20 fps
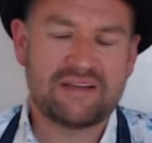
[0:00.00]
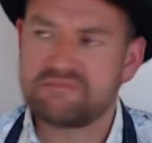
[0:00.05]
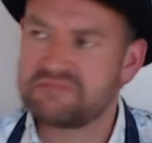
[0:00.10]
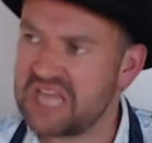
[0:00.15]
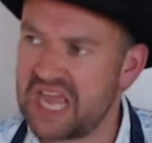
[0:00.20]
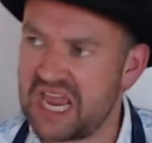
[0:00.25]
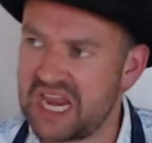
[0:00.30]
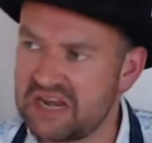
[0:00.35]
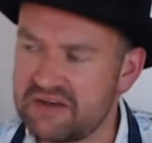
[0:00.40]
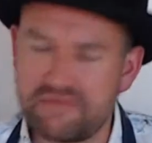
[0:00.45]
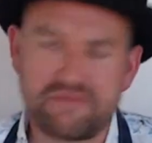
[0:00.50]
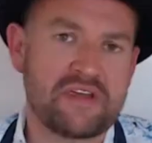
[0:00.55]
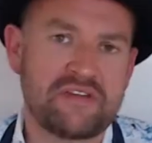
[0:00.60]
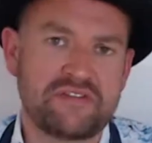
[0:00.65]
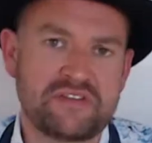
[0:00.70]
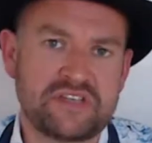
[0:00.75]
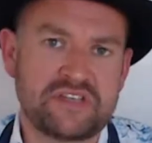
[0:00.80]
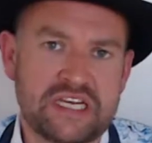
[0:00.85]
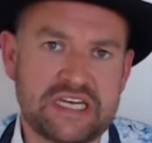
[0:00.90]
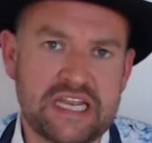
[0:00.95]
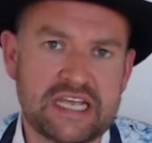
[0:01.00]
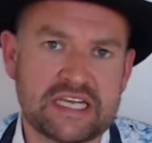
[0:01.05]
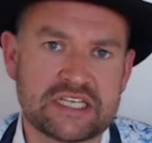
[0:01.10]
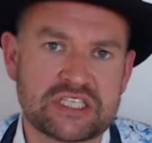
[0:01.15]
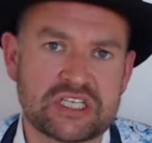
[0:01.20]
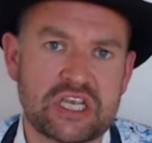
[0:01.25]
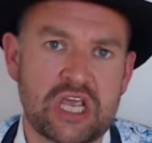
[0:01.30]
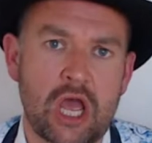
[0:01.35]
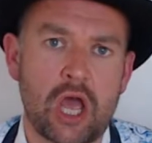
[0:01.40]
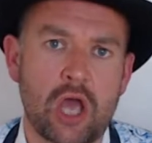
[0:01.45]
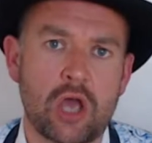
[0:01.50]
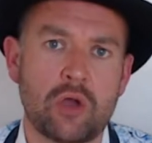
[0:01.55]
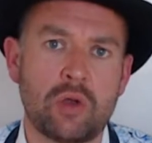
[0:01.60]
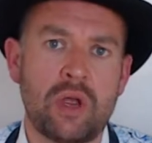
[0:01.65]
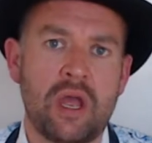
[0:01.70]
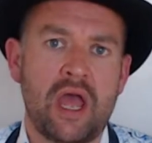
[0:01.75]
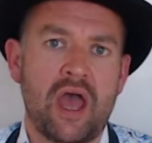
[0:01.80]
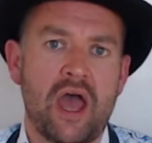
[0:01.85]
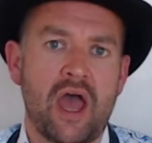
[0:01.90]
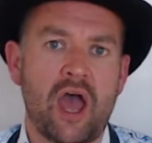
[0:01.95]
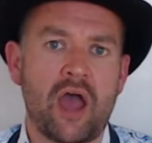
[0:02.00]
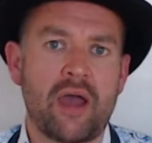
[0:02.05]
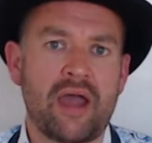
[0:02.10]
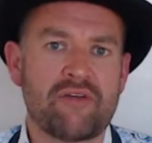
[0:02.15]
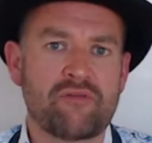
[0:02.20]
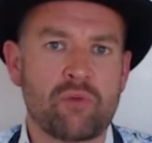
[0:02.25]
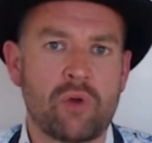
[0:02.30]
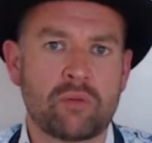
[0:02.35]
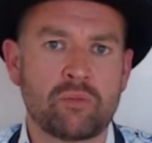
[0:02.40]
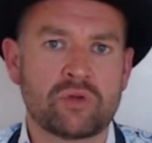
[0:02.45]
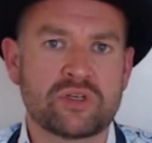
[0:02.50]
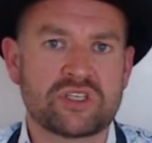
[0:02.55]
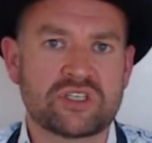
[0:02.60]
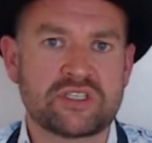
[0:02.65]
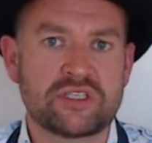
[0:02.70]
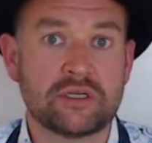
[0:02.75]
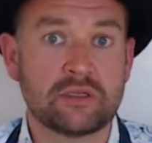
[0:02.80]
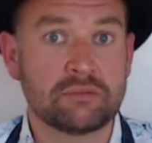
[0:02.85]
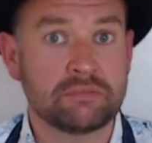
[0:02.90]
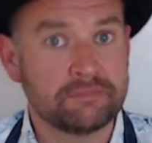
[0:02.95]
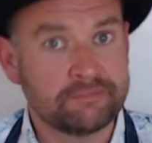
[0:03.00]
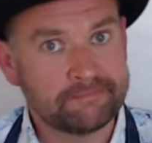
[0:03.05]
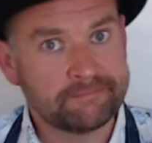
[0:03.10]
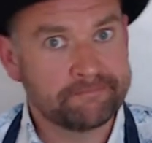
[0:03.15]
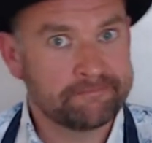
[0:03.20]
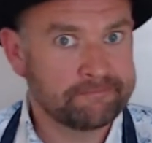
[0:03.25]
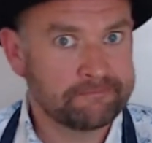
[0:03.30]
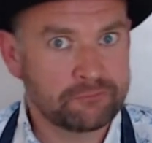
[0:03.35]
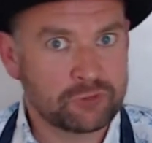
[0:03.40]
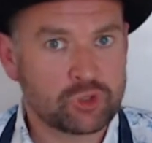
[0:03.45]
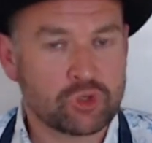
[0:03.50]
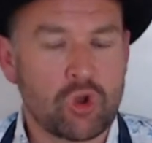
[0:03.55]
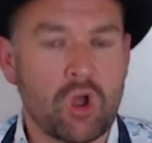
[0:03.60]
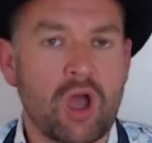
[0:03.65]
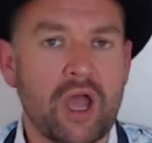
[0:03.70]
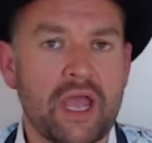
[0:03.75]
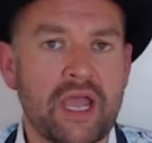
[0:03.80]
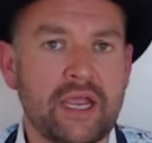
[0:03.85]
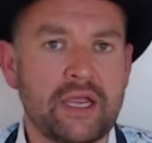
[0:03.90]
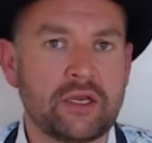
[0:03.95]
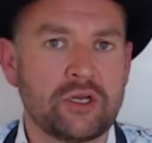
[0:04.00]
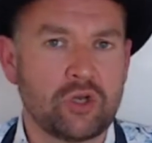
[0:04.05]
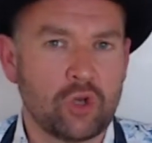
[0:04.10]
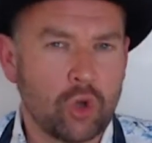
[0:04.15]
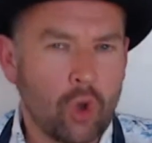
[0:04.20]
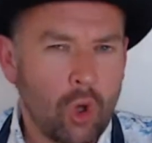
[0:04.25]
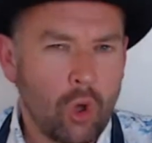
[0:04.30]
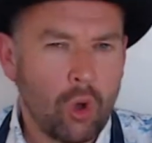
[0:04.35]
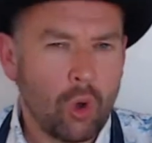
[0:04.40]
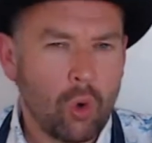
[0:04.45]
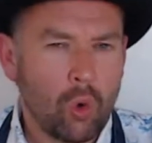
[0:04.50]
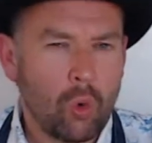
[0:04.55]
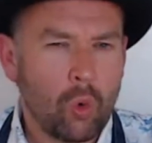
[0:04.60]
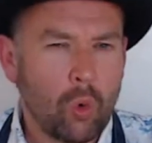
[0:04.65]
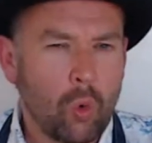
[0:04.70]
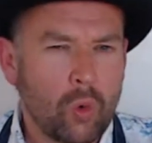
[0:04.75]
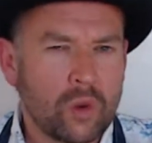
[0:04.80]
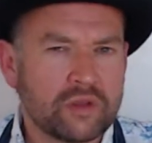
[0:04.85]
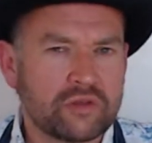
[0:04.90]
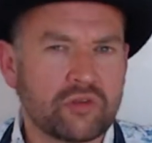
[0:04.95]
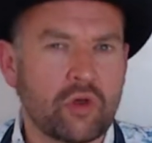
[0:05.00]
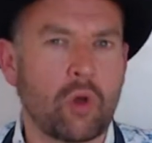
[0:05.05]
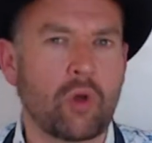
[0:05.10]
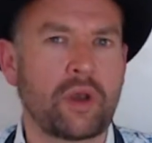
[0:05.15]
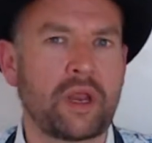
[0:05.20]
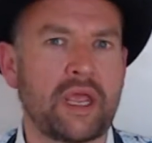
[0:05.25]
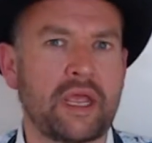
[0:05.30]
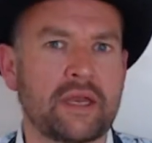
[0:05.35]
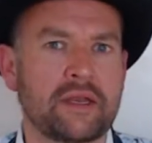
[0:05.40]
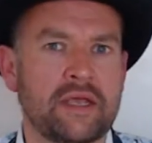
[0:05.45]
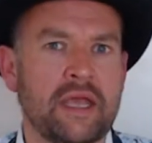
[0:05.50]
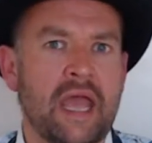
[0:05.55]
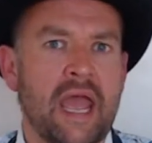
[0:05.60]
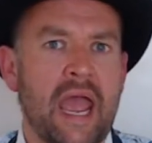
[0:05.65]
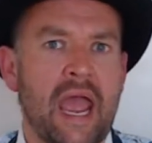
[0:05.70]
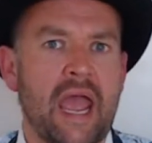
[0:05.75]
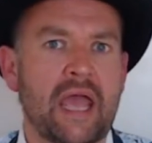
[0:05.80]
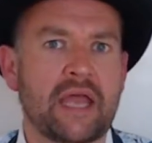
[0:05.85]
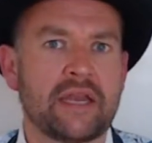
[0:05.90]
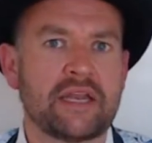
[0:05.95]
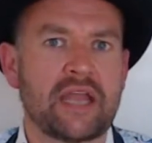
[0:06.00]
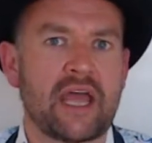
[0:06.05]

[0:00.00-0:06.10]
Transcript: 10, 15 years ago, everyone was still trying, not always on it. And